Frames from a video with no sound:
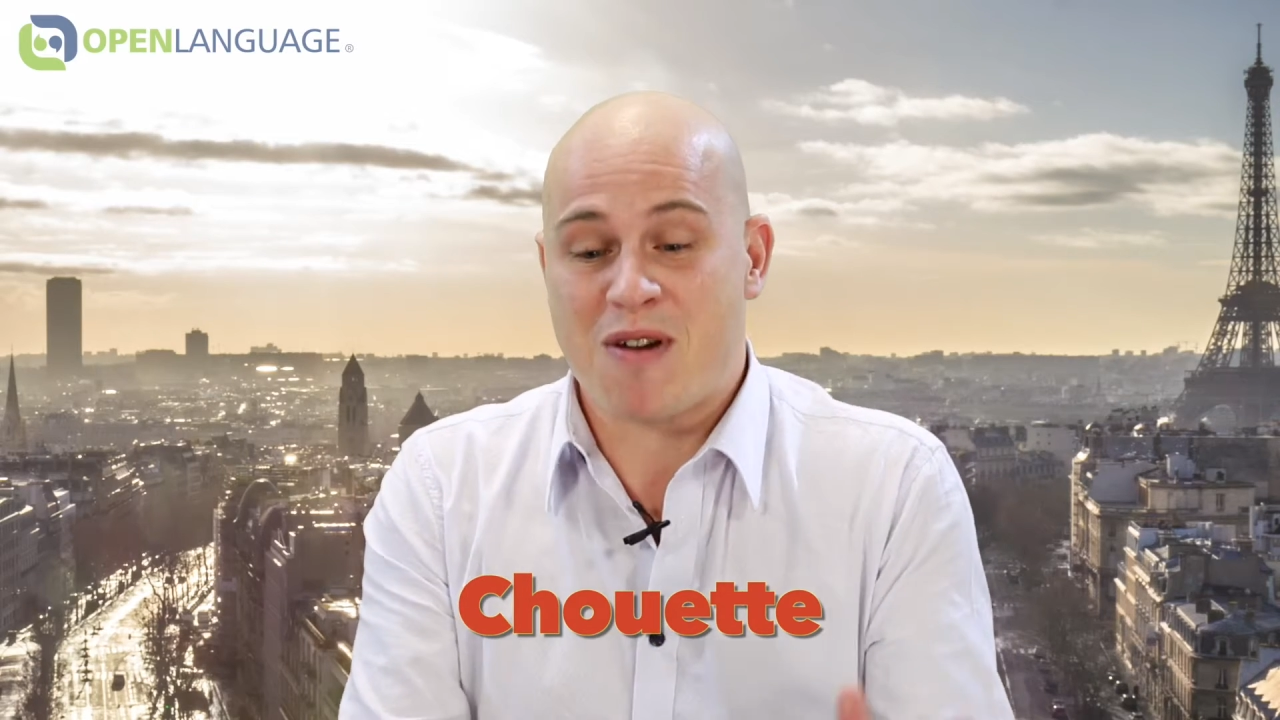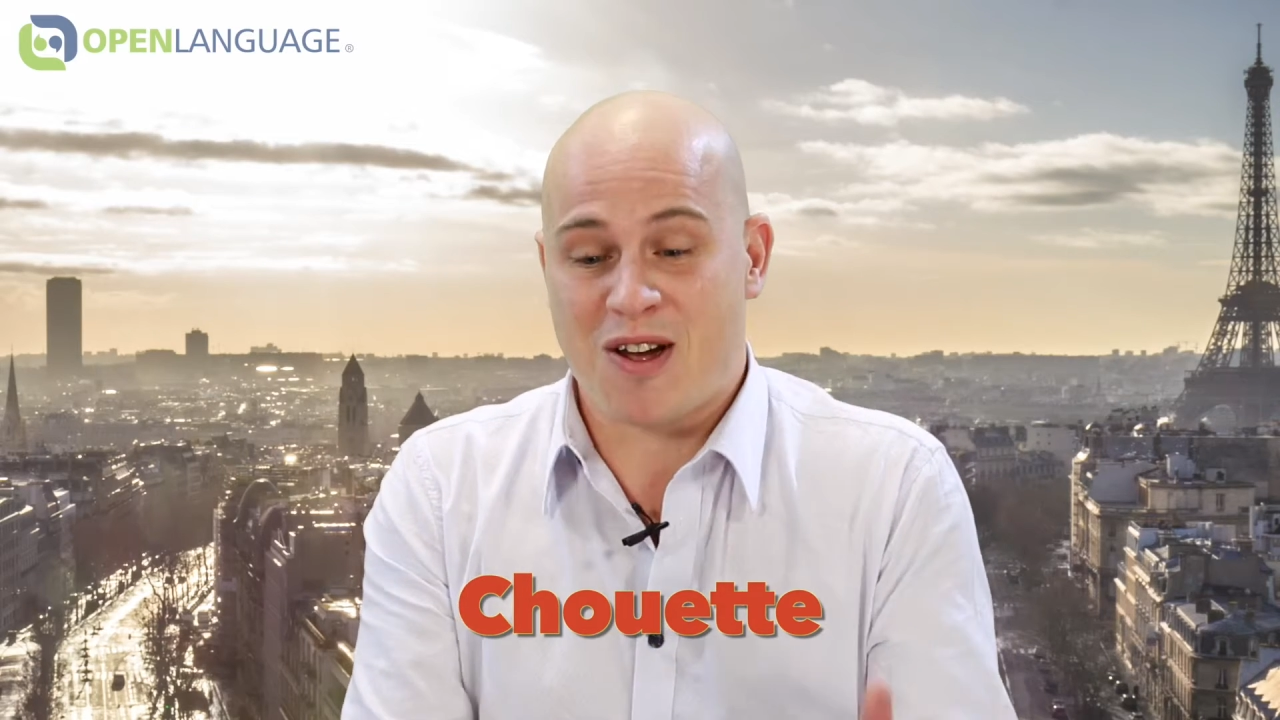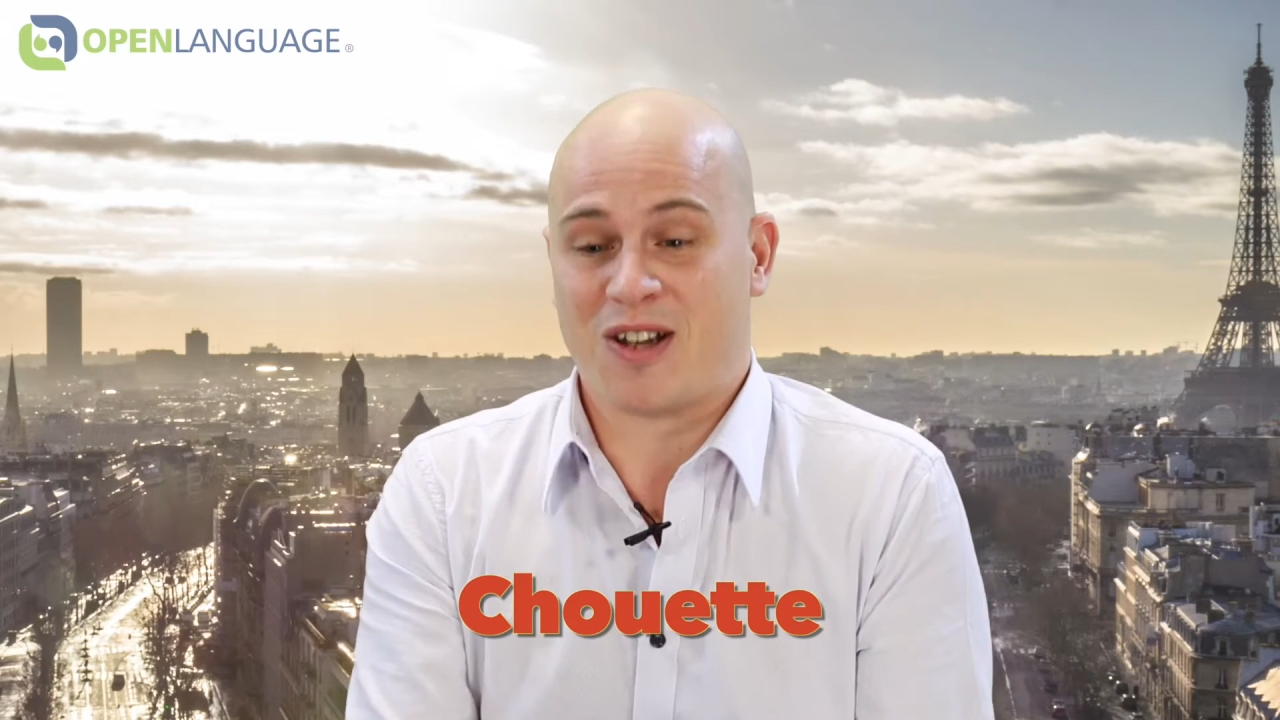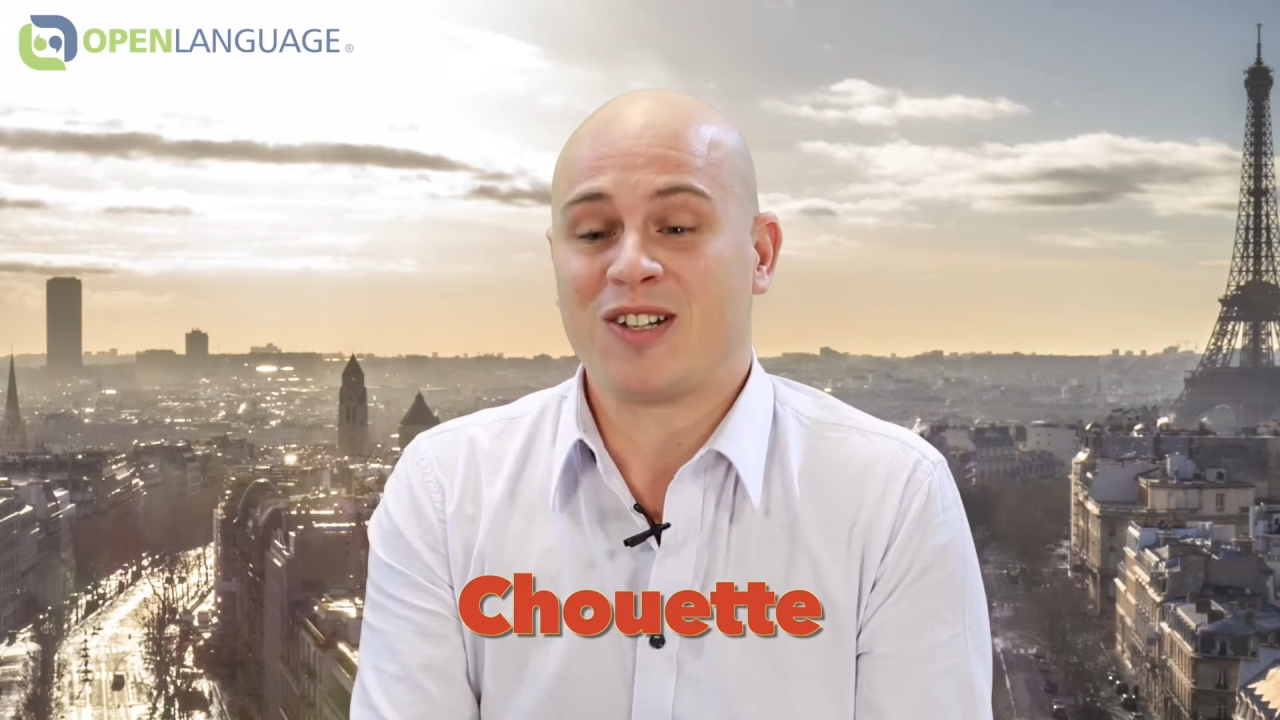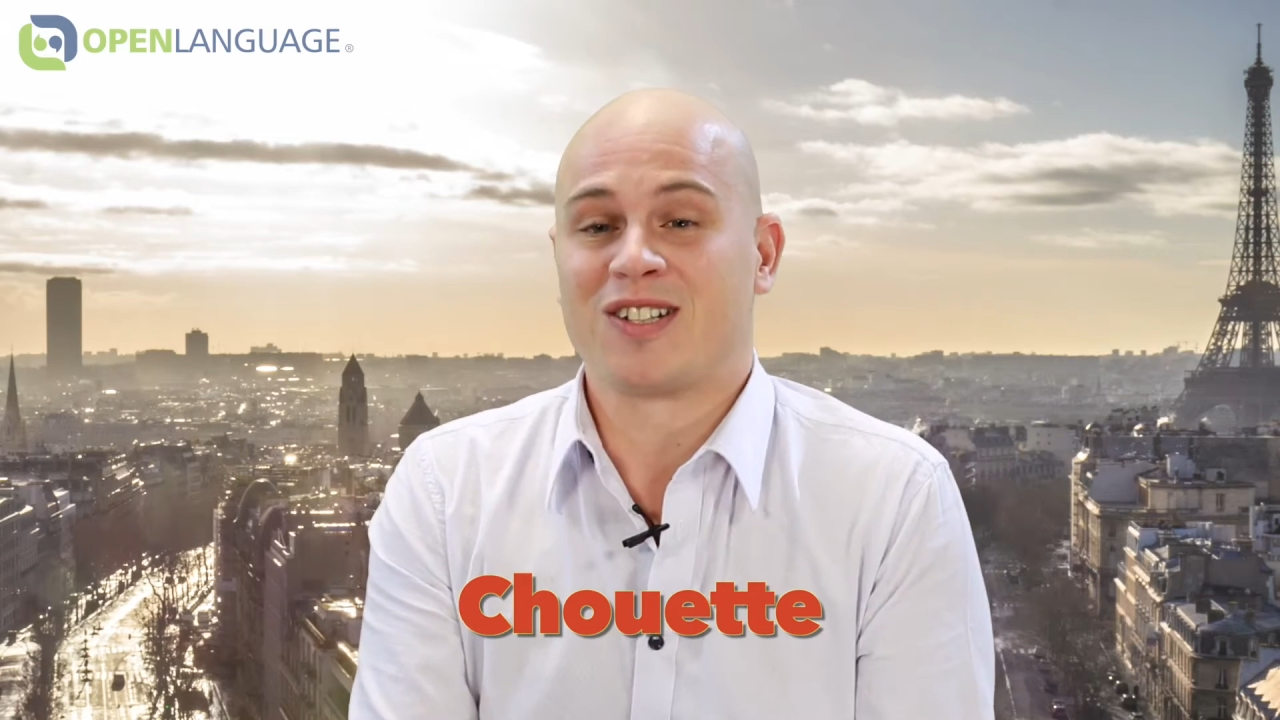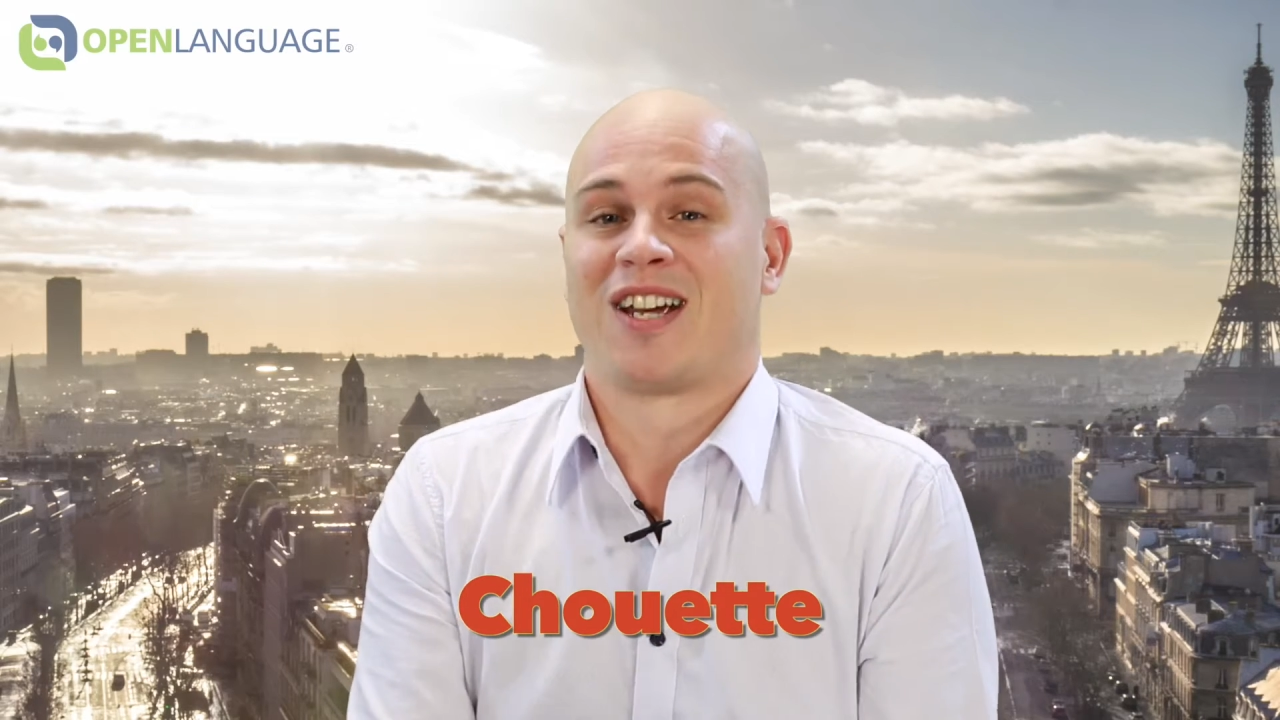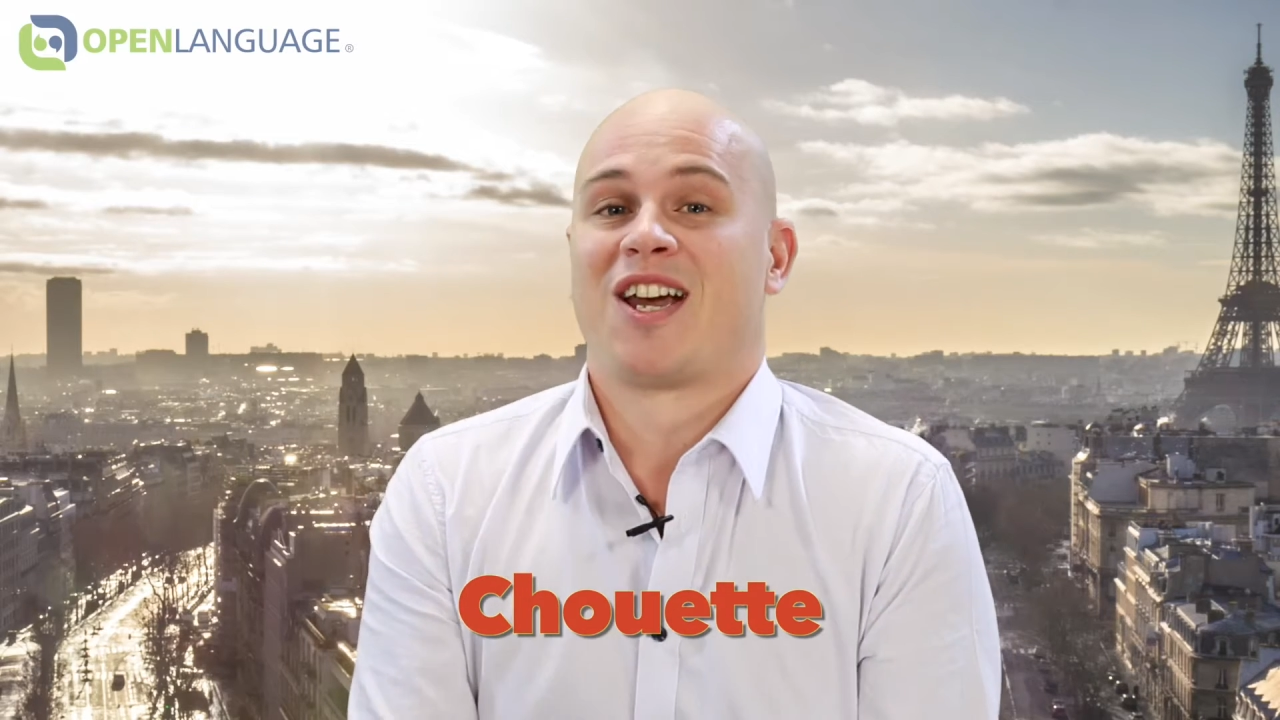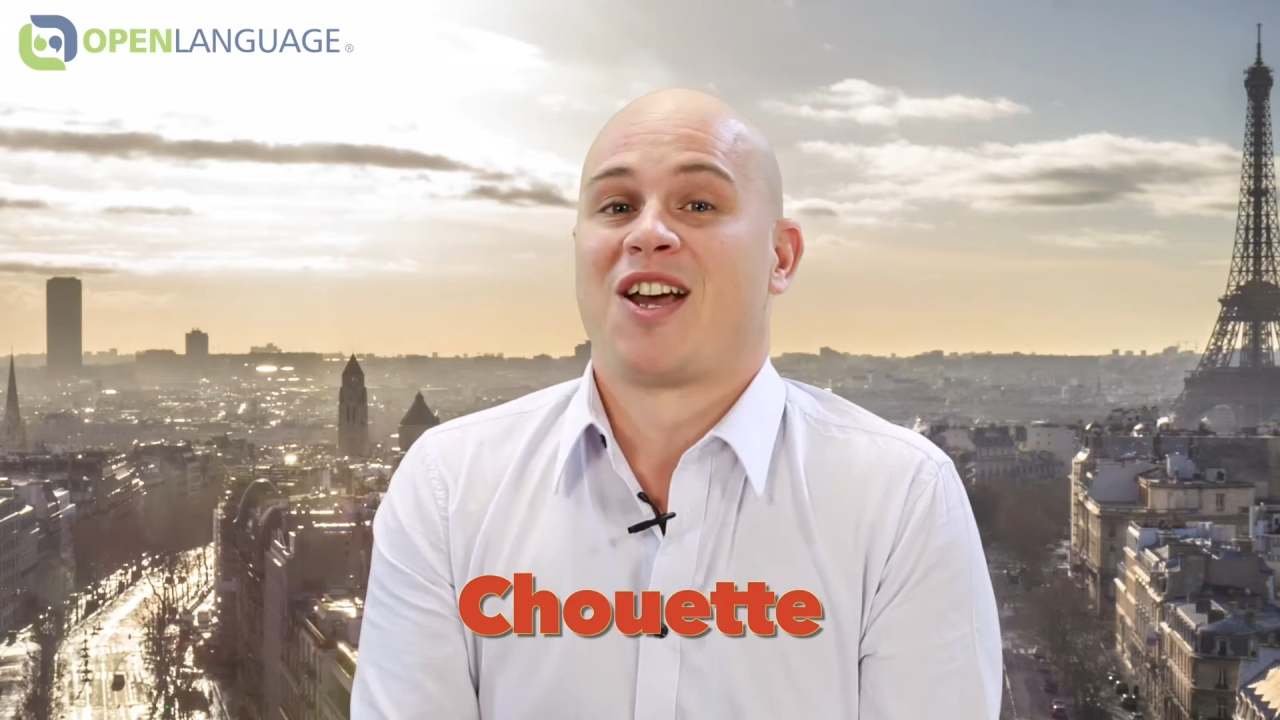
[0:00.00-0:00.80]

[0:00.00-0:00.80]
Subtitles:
but